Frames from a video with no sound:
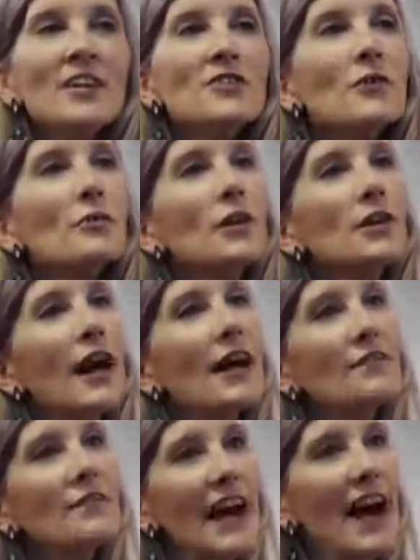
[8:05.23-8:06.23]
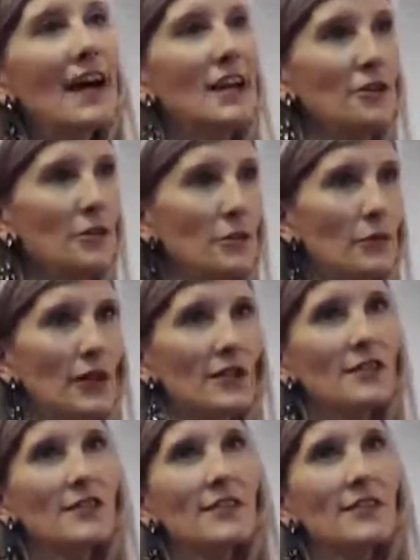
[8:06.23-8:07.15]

So I want you to have that in your awareness.